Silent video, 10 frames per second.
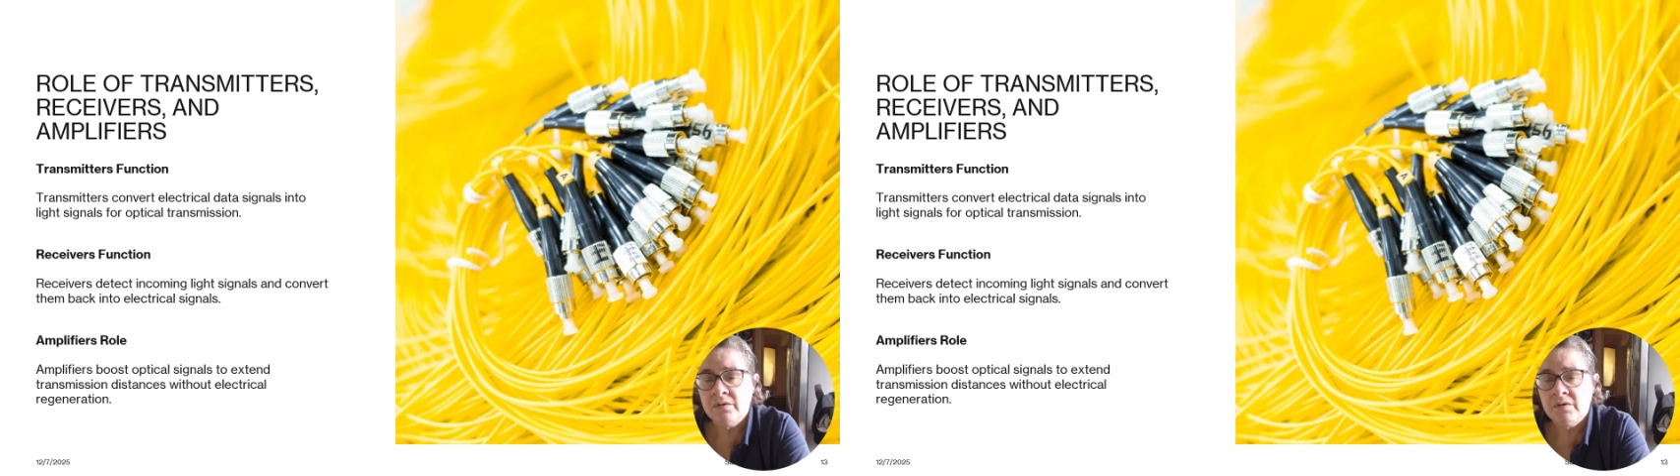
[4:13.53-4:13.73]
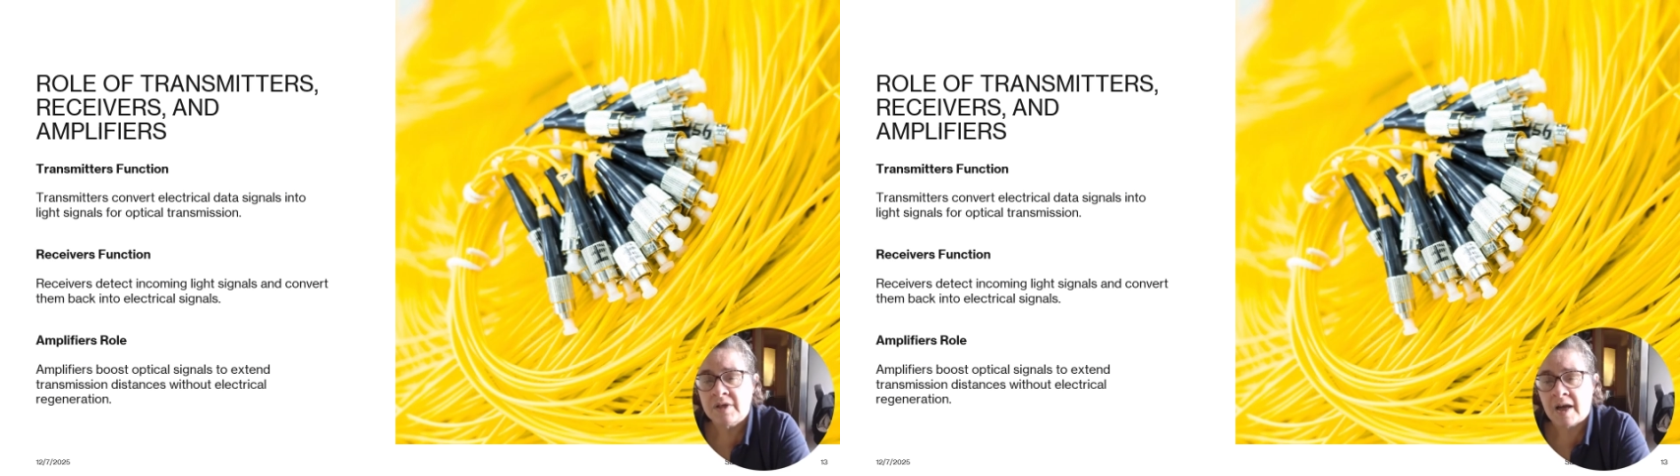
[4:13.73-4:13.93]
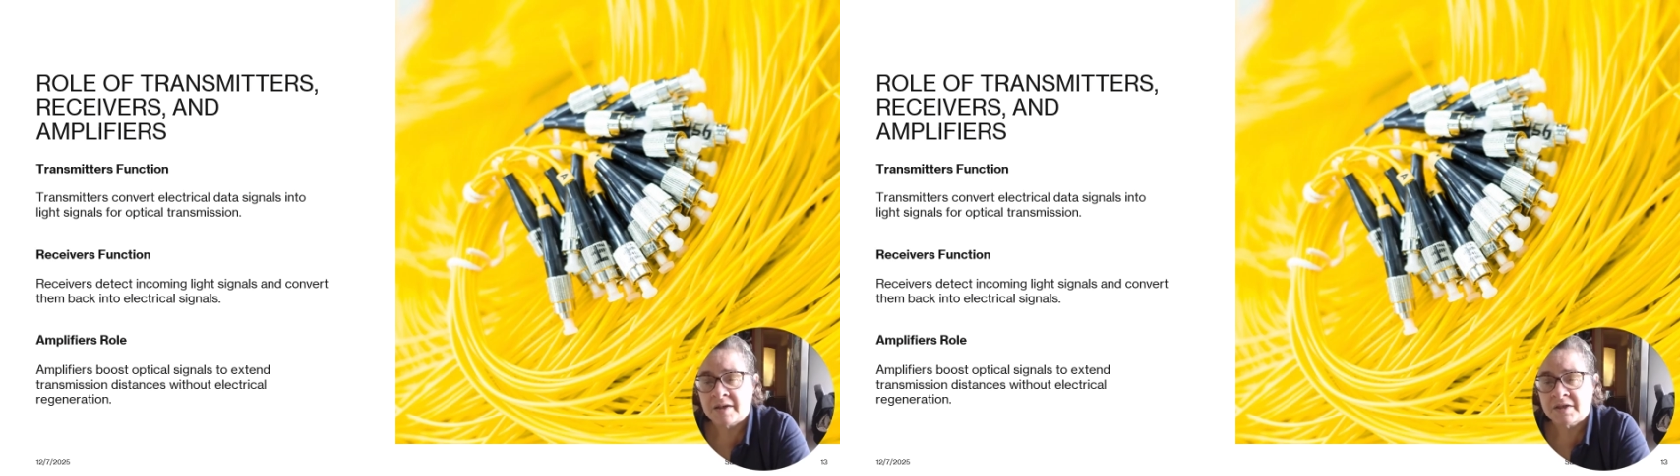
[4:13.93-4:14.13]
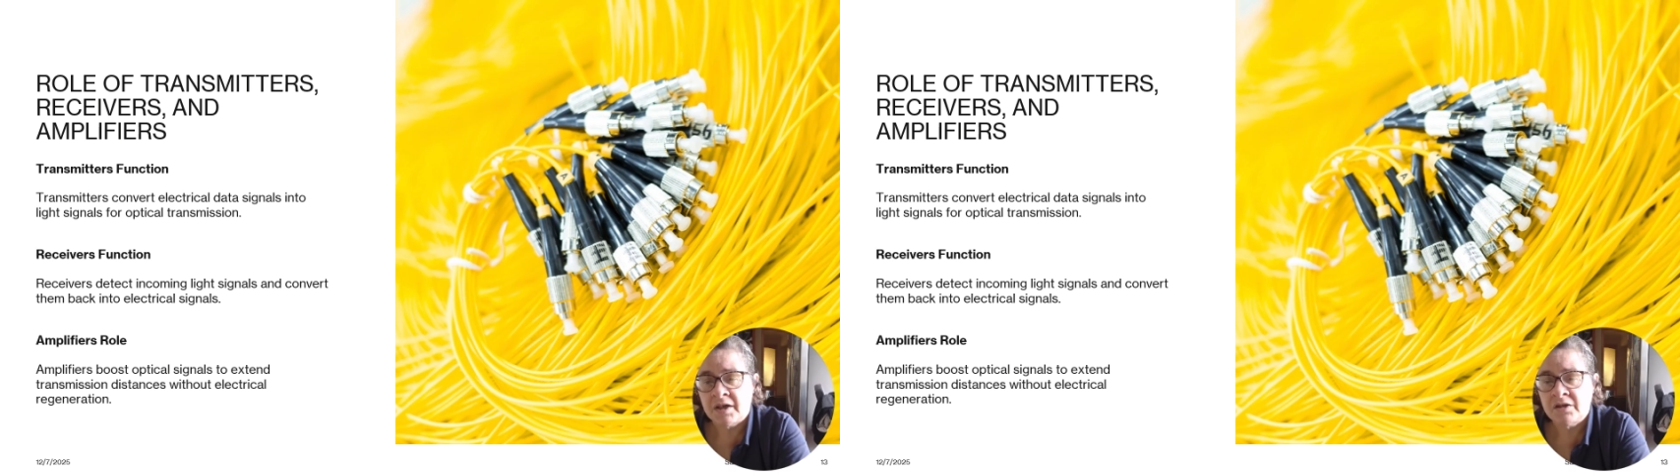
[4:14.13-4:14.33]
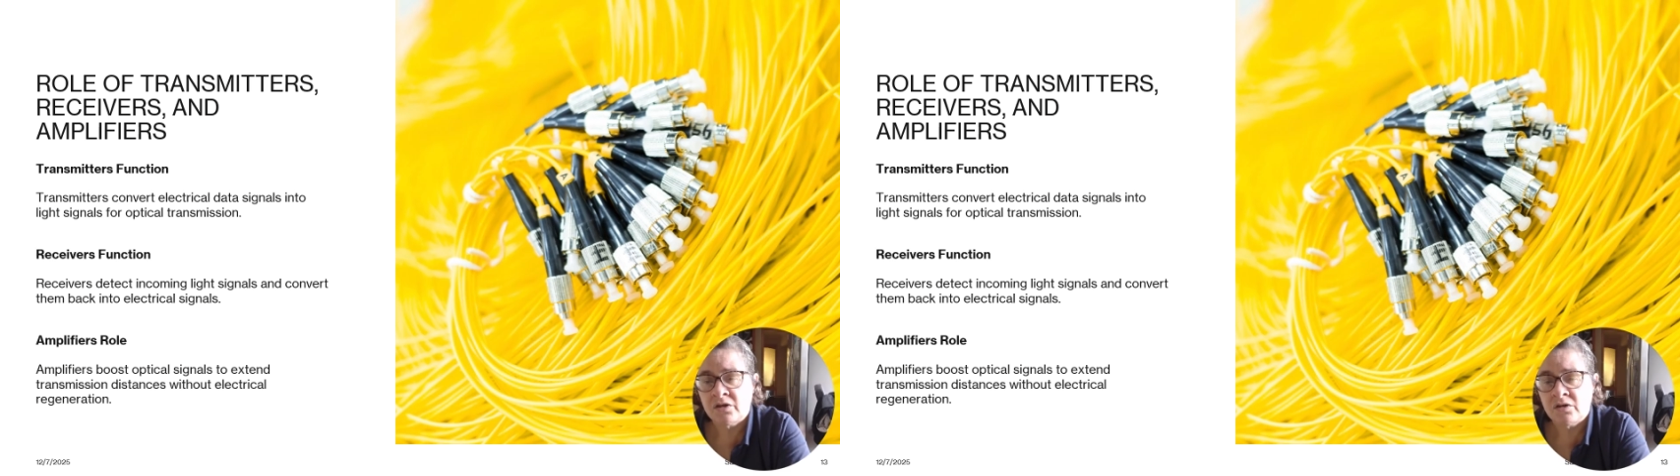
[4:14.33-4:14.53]

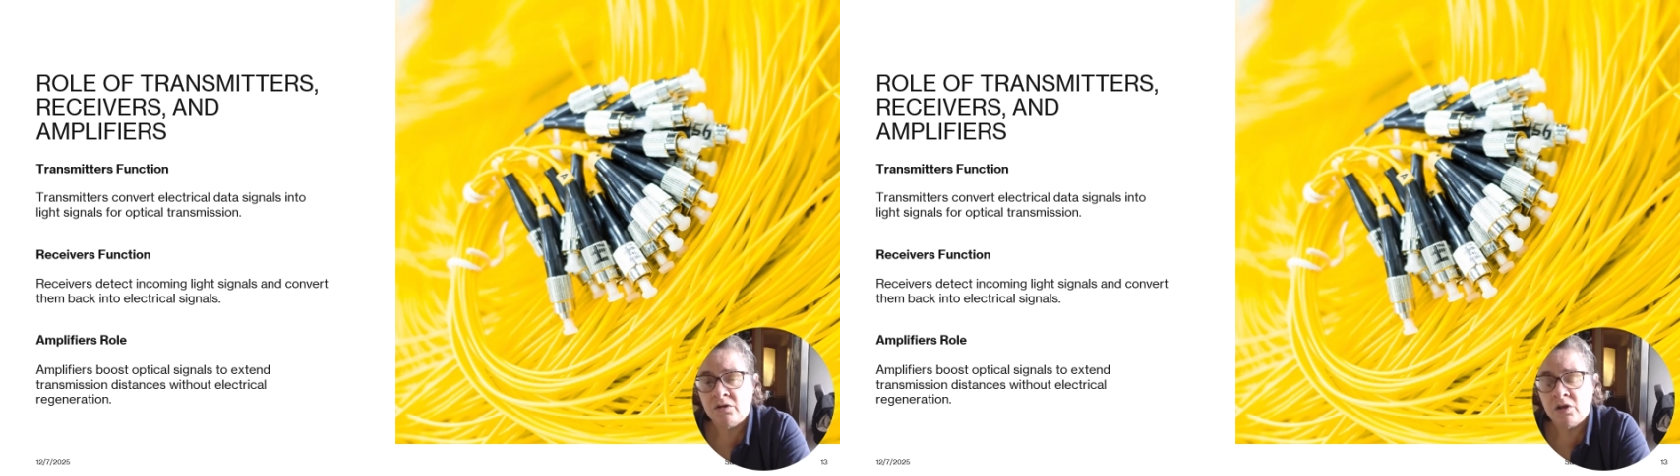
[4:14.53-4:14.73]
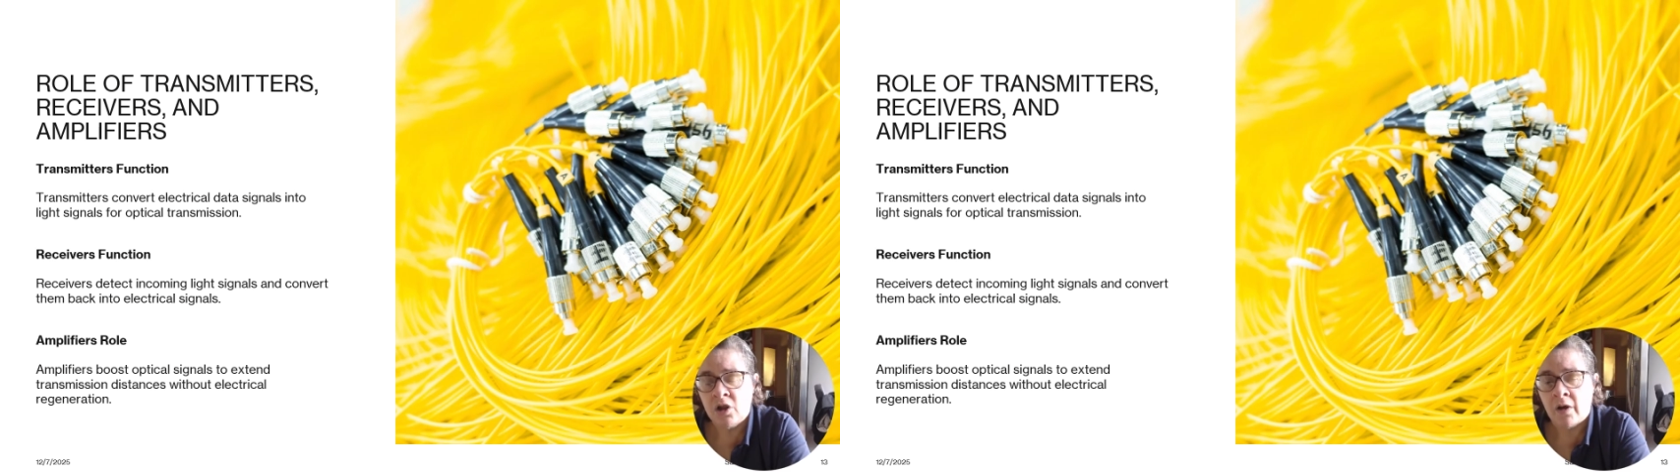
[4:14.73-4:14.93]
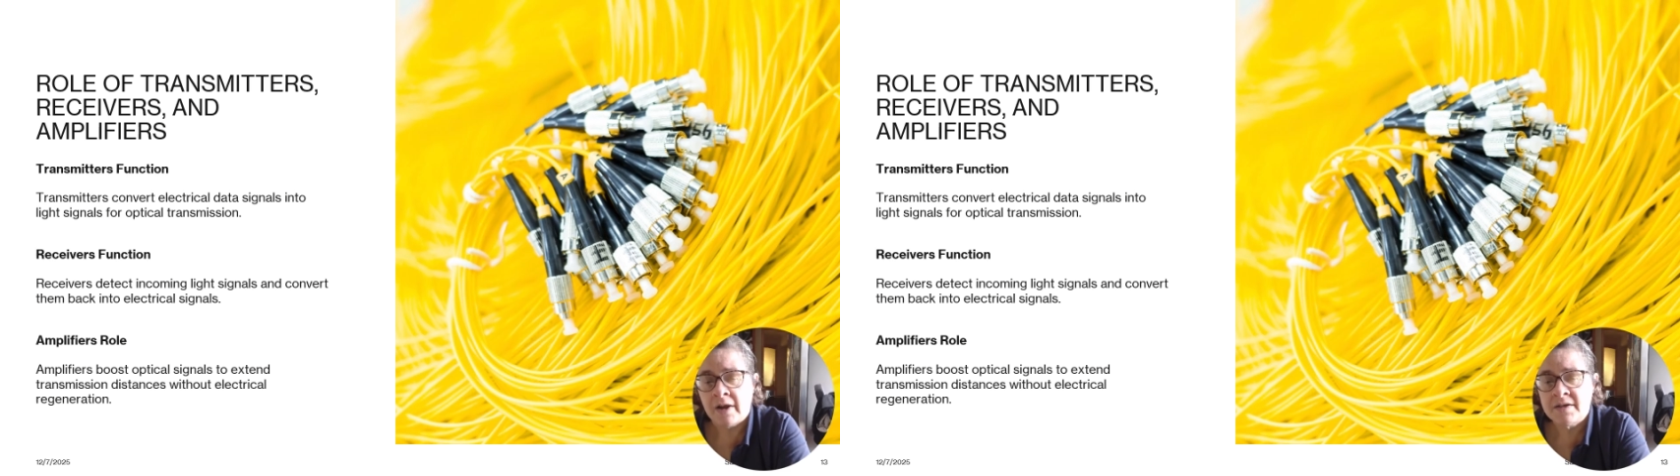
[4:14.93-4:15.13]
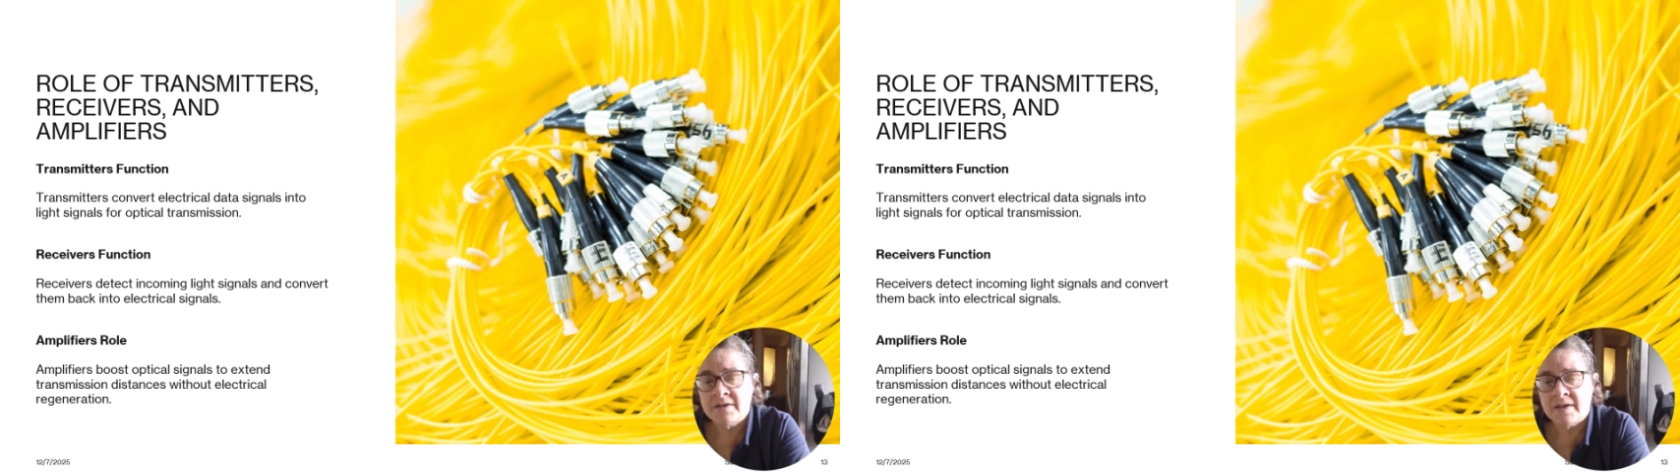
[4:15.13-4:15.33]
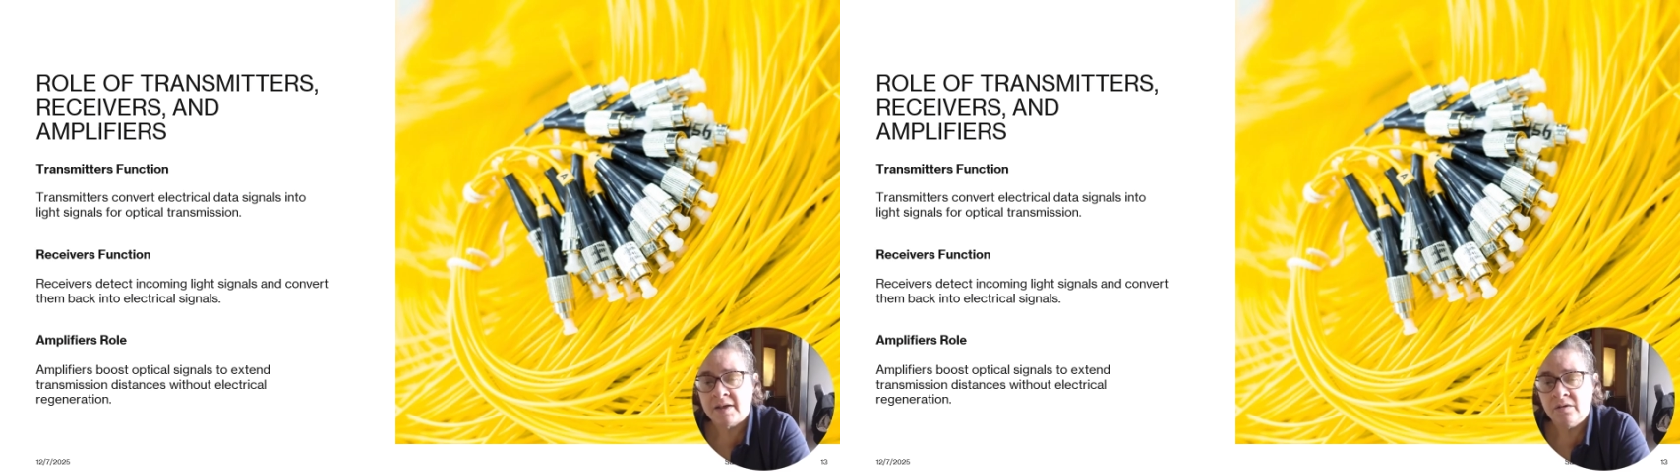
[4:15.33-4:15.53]
data to light
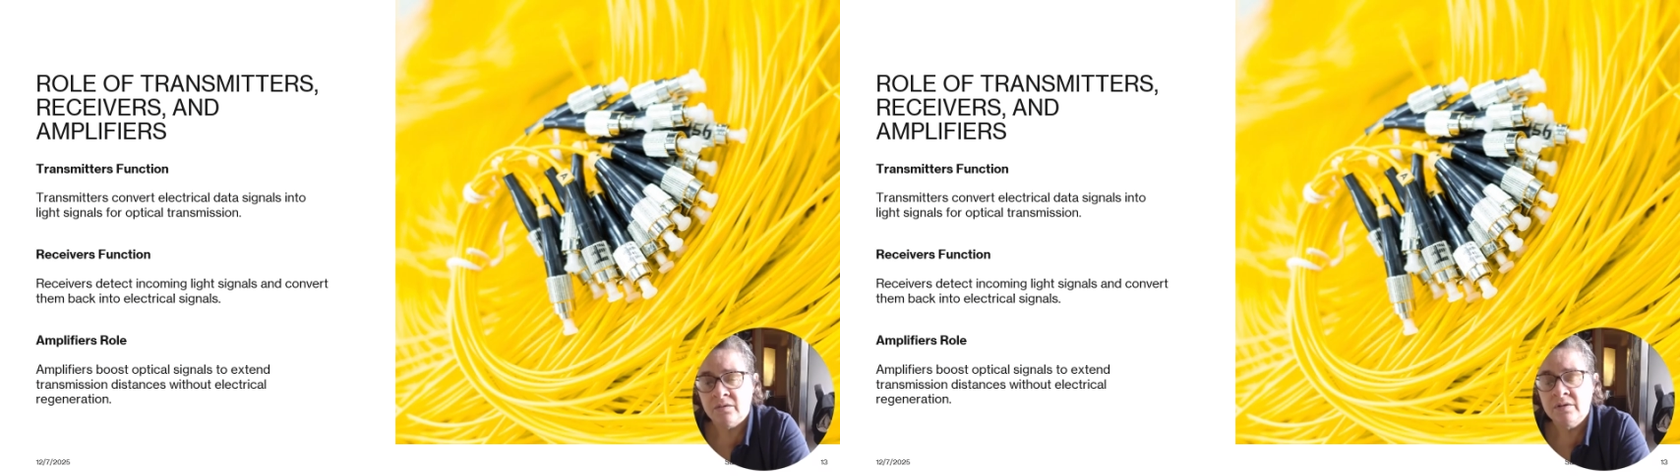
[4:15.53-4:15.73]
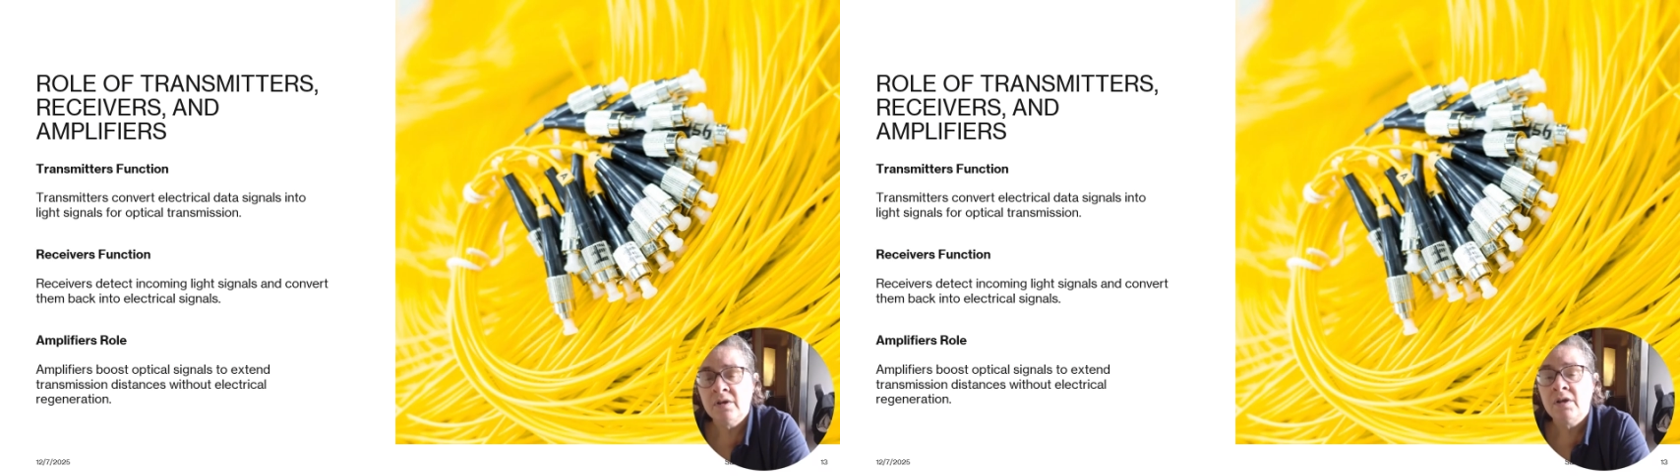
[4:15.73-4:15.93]
signals.